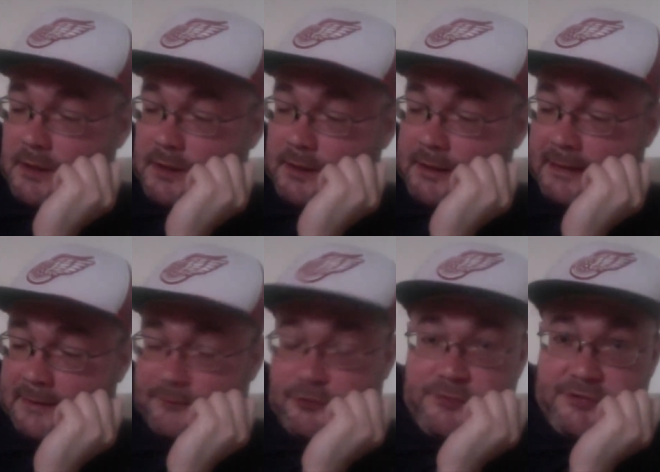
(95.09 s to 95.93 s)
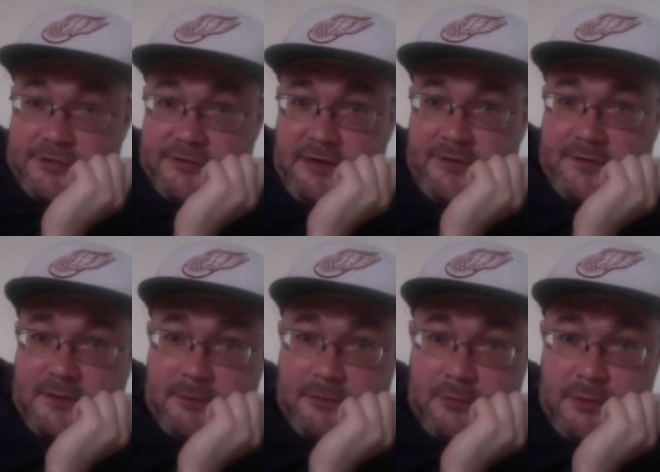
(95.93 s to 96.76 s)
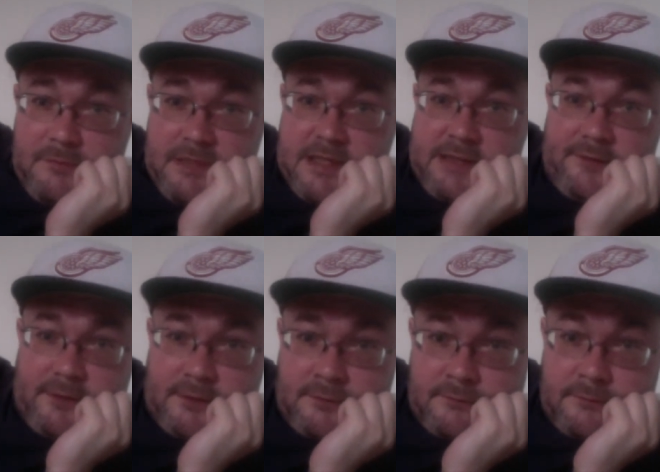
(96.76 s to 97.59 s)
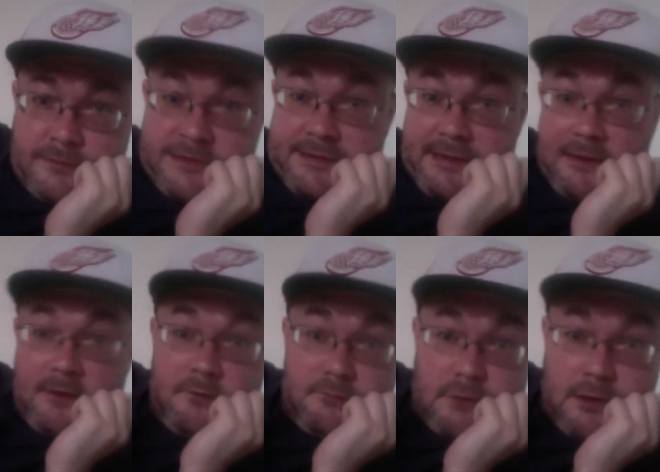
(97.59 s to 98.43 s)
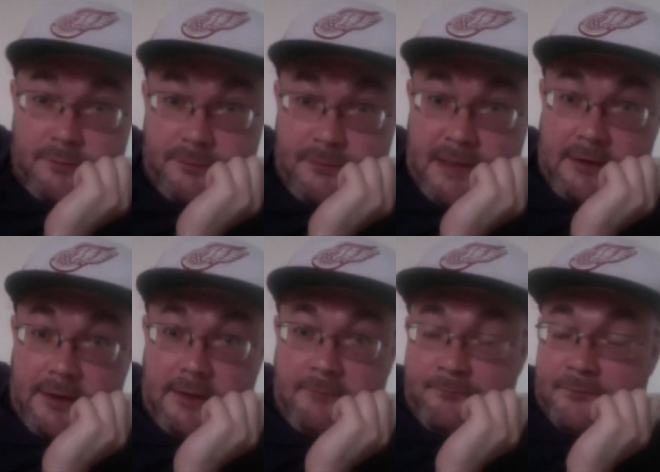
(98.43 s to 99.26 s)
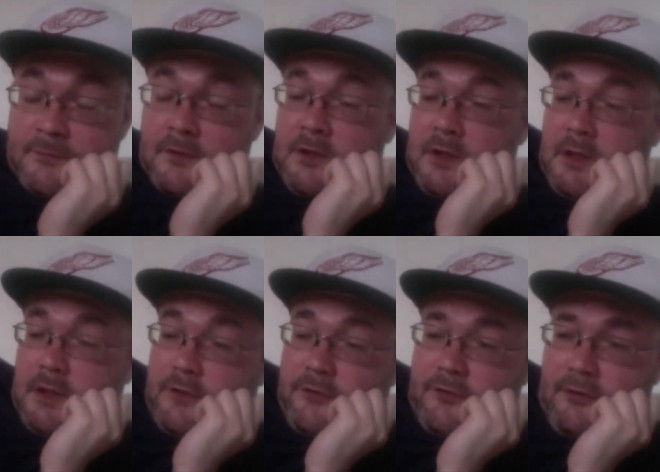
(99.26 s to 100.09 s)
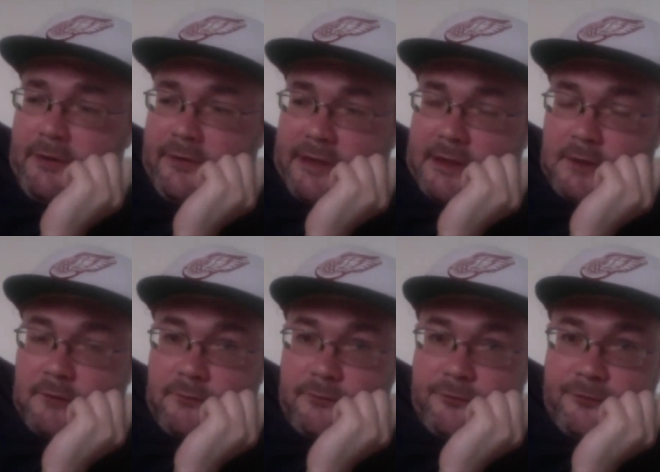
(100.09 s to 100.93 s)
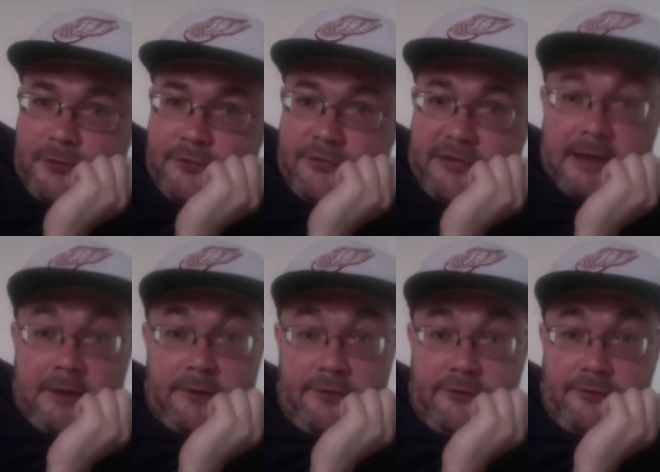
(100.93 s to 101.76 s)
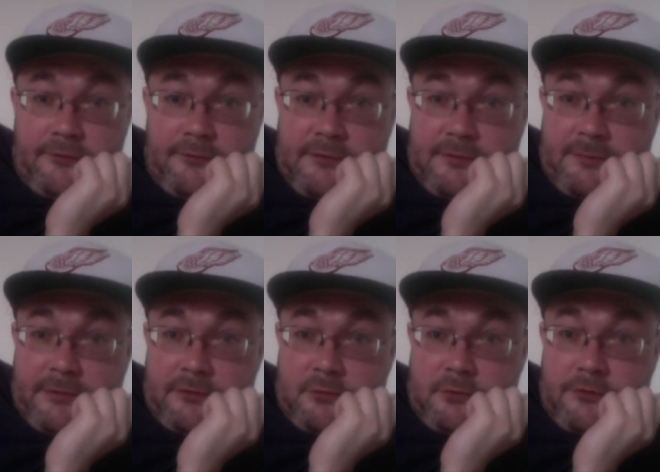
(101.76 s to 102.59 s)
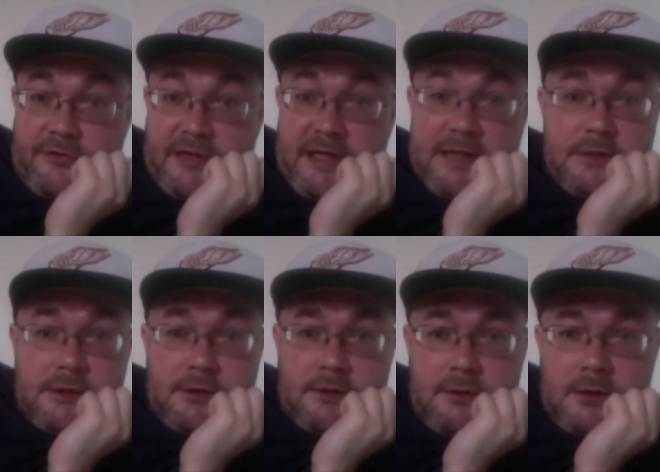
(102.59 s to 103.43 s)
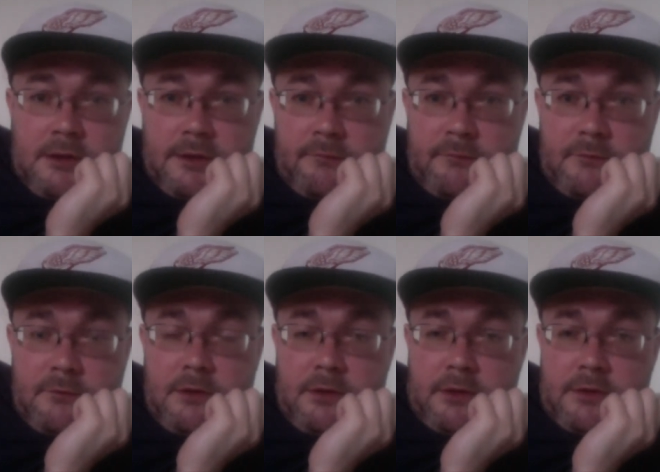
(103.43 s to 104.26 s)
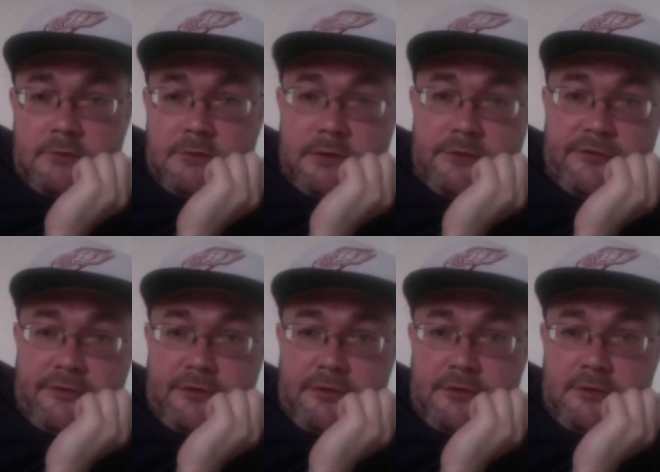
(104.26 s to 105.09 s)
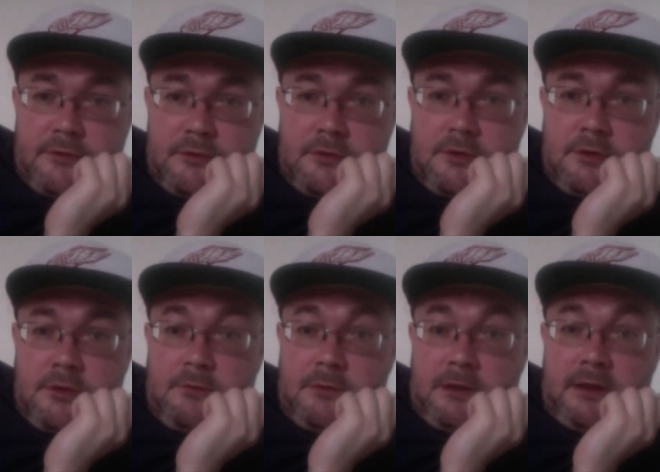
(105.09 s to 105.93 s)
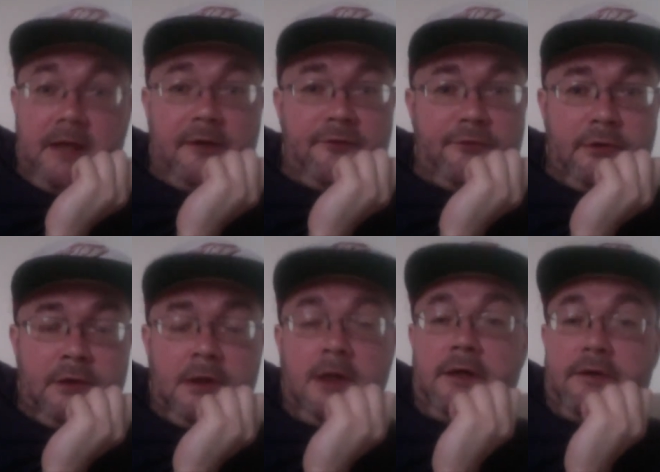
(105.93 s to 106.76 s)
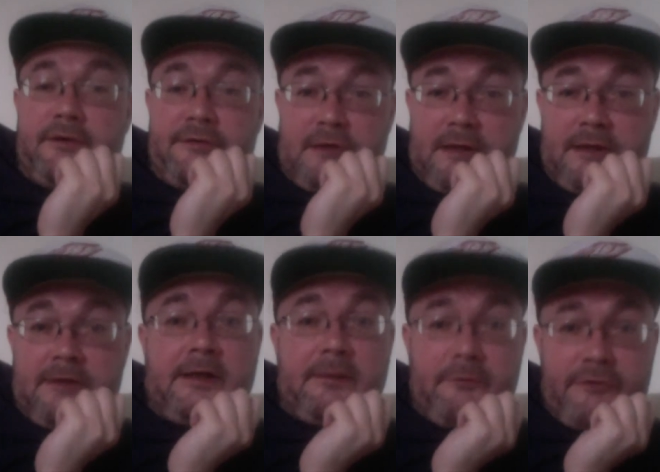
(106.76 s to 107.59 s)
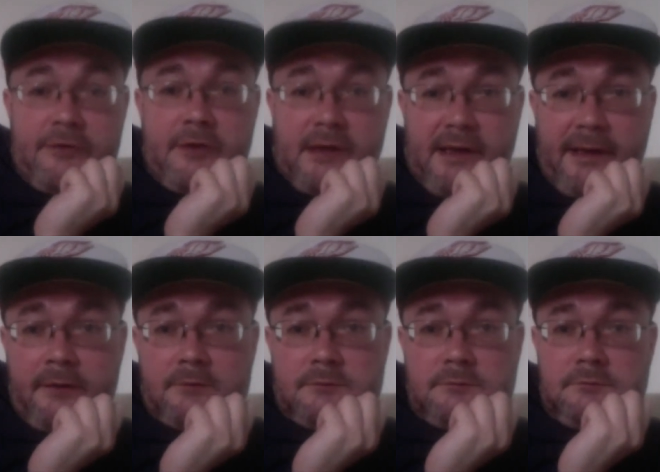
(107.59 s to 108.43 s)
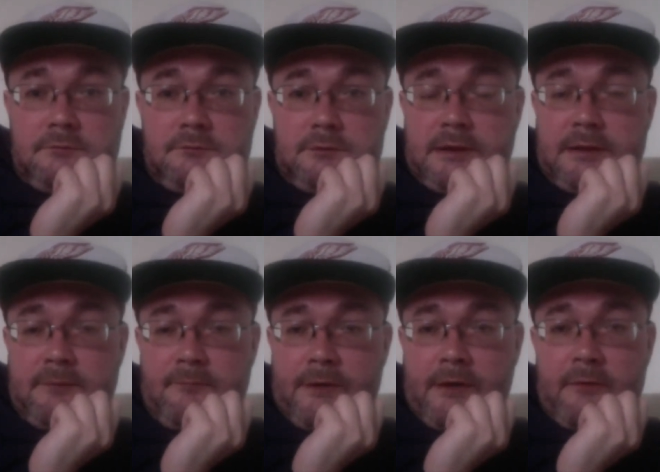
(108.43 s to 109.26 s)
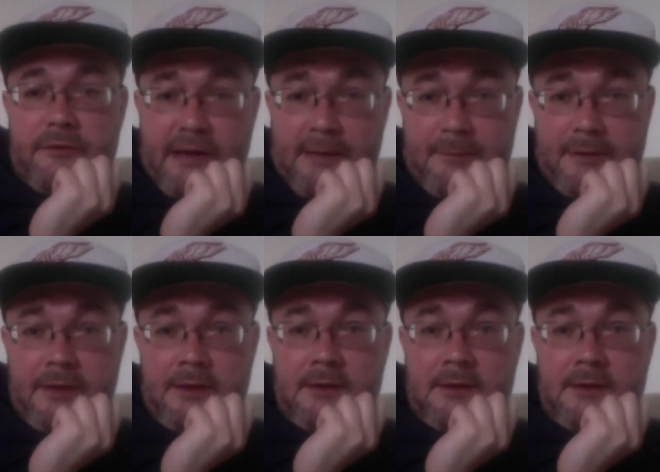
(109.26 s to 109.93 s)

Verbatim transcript: And of course, there's nothing between me and the single rope barrier. So in that few seconds of slipping towards the edge, I, I you know, considered my life and decided that it was okay. Um, I was happy.